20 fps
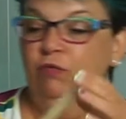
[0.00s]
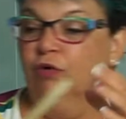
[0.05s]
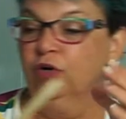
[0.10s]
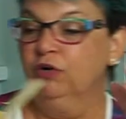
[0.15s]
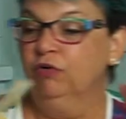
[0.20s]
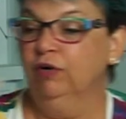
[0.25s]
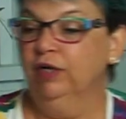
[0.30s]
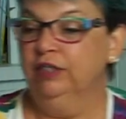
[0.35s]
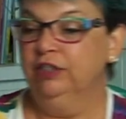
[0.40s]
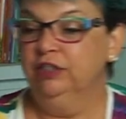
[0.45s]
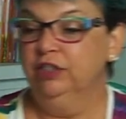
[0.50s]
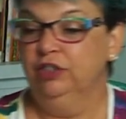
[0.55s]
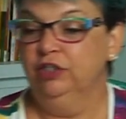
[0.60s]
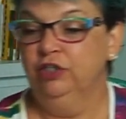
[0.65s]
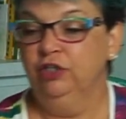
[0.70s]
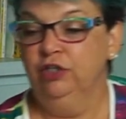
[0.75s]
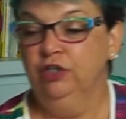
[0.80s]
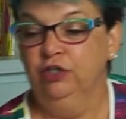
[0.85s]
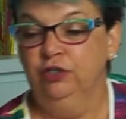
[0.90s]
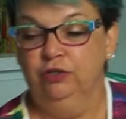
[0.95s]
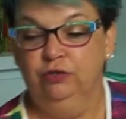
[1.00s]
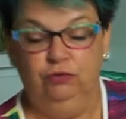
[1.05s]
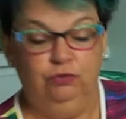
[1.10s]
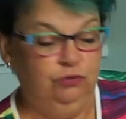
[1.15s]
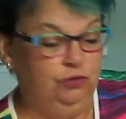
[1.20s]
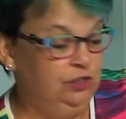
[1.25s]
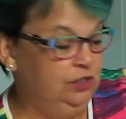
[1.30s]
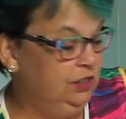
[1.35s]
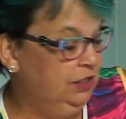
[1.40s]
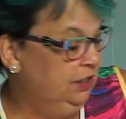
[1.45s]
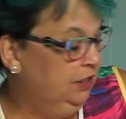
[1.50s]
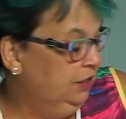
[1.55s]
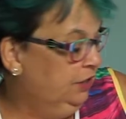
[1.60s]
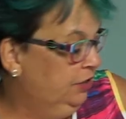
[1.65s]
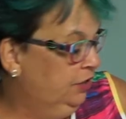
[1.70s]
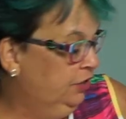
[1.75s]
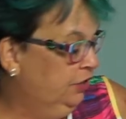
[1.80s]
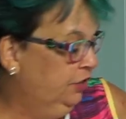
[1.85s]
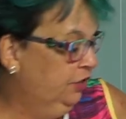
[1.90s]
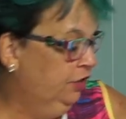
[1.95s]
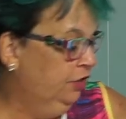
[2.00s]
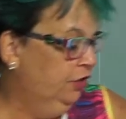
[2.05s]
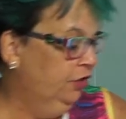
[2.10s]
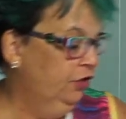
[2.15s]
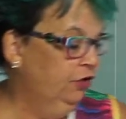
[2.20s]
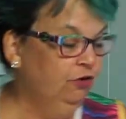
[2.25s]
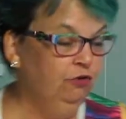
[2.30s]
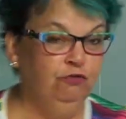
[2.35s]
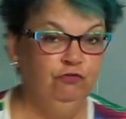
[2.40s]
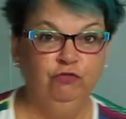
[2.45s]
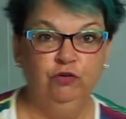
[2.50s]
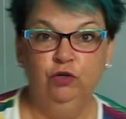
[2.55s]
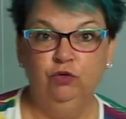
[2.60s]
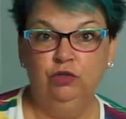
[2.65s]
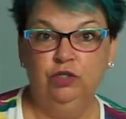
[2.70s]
we're going to use food